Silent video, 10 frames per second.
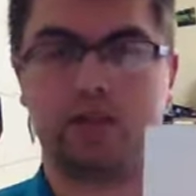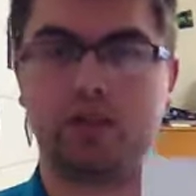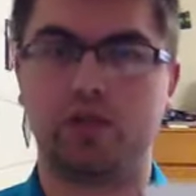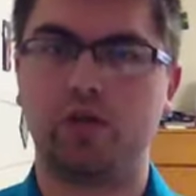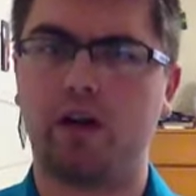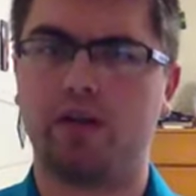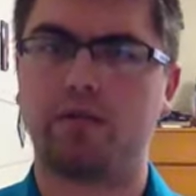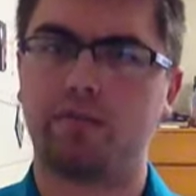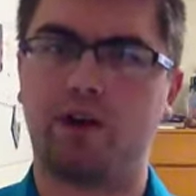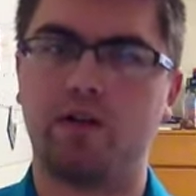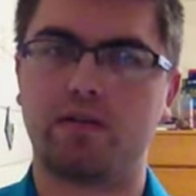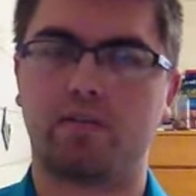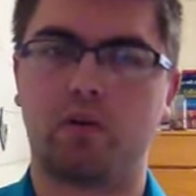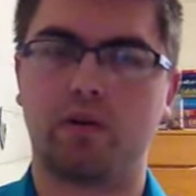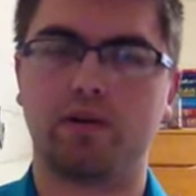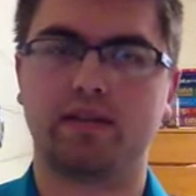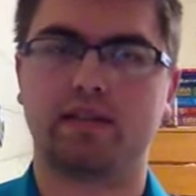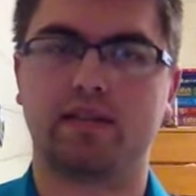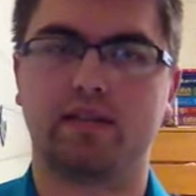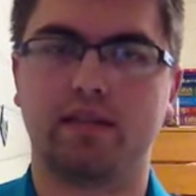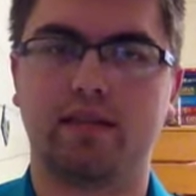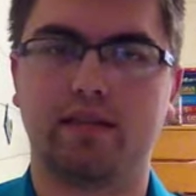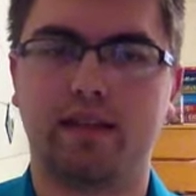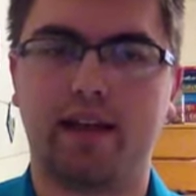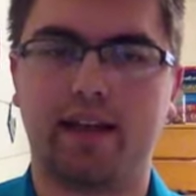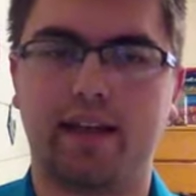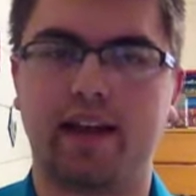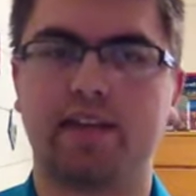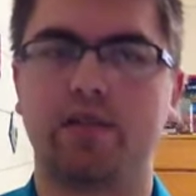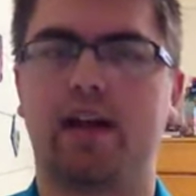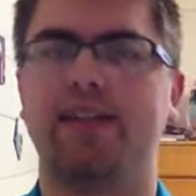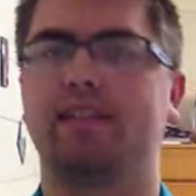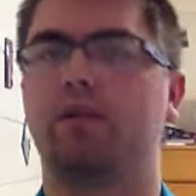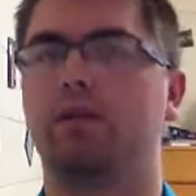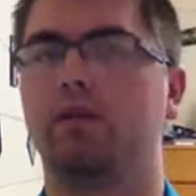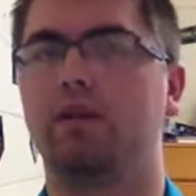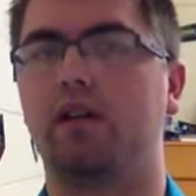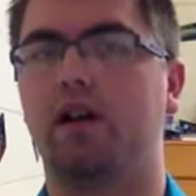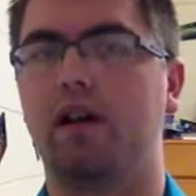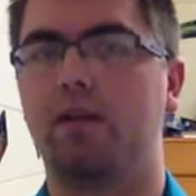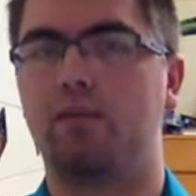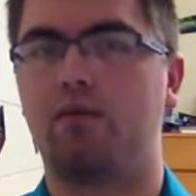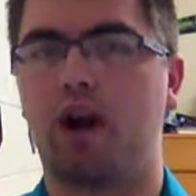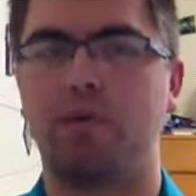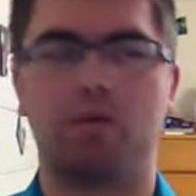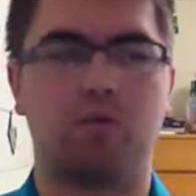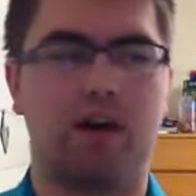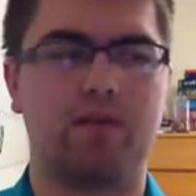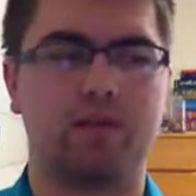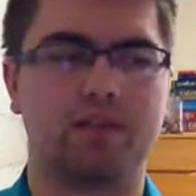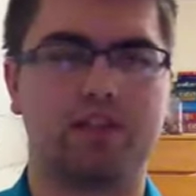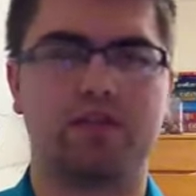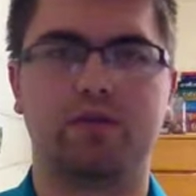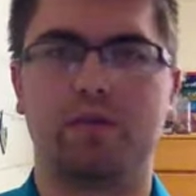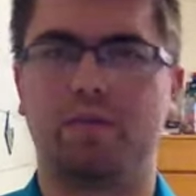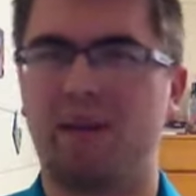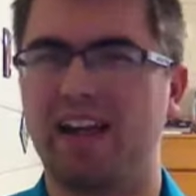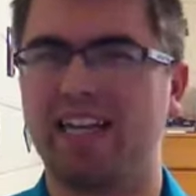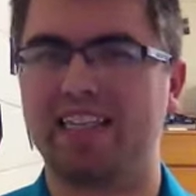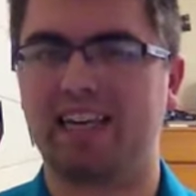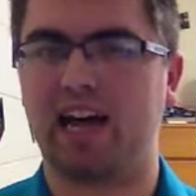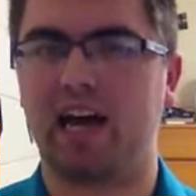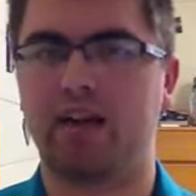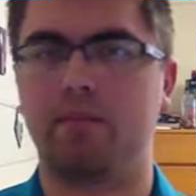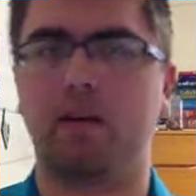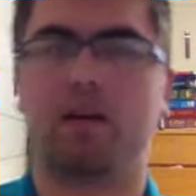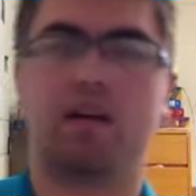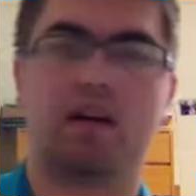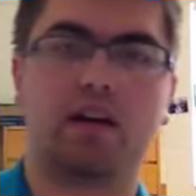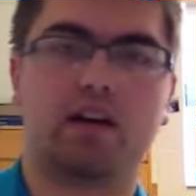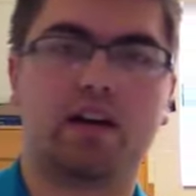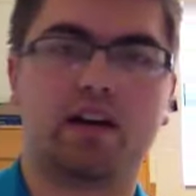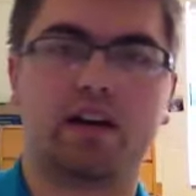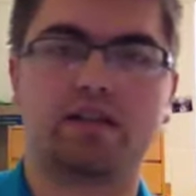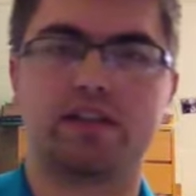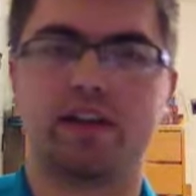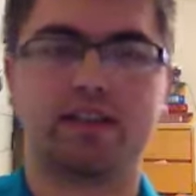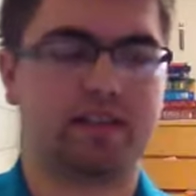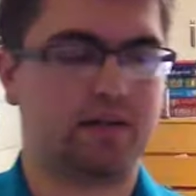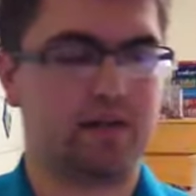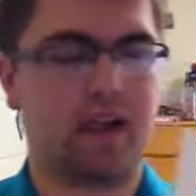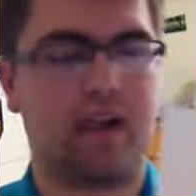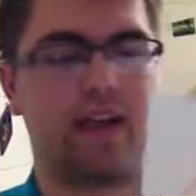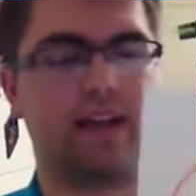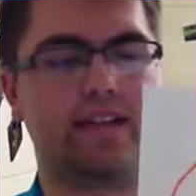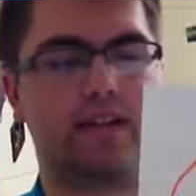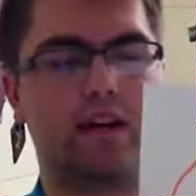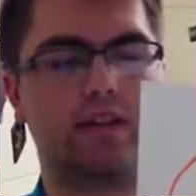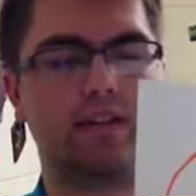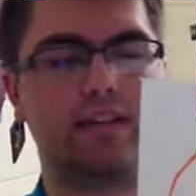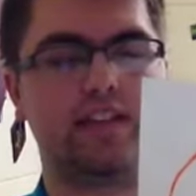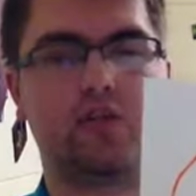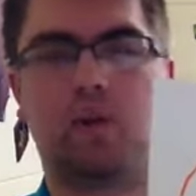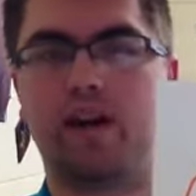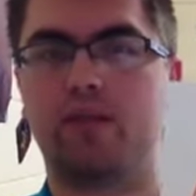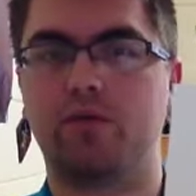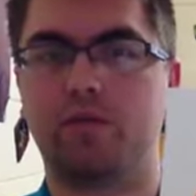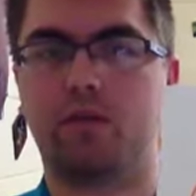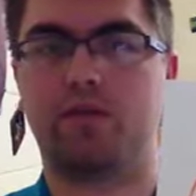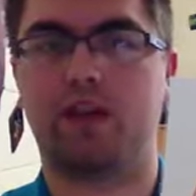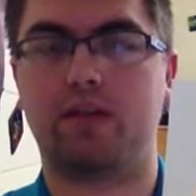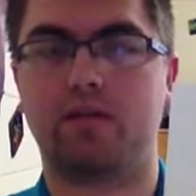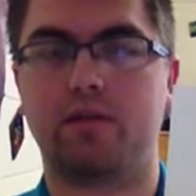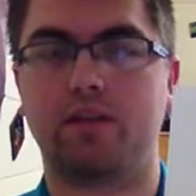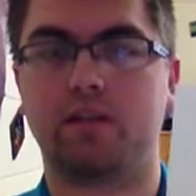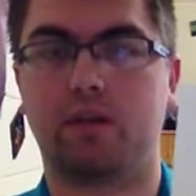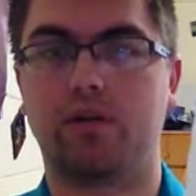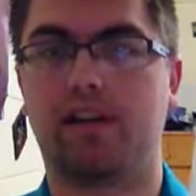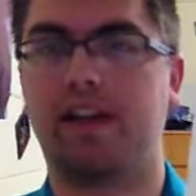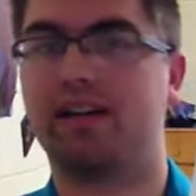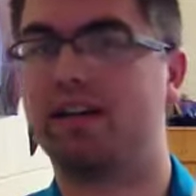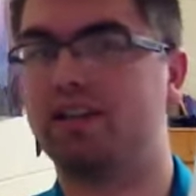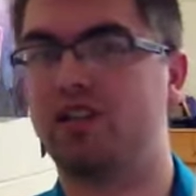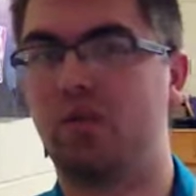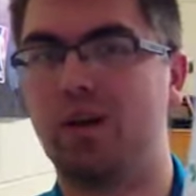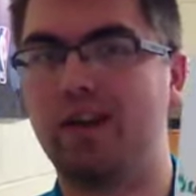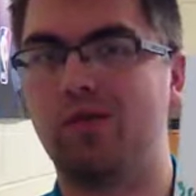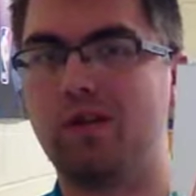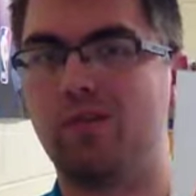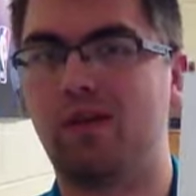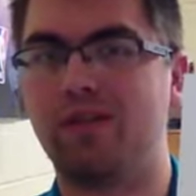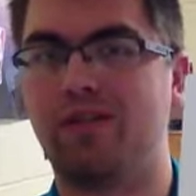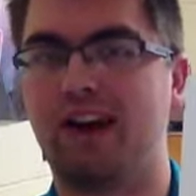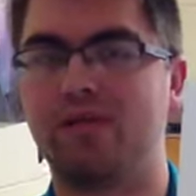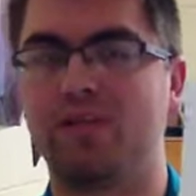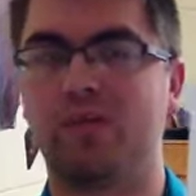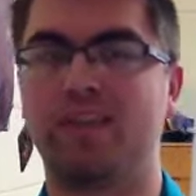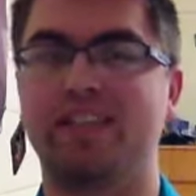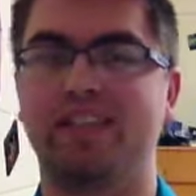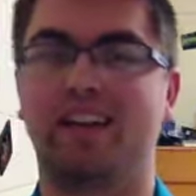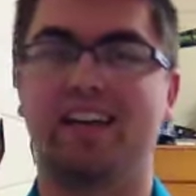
Two other very important latitude lines that we will probably reference to many a time in our studies here is the 23.5 degrees north and 23.5 degrees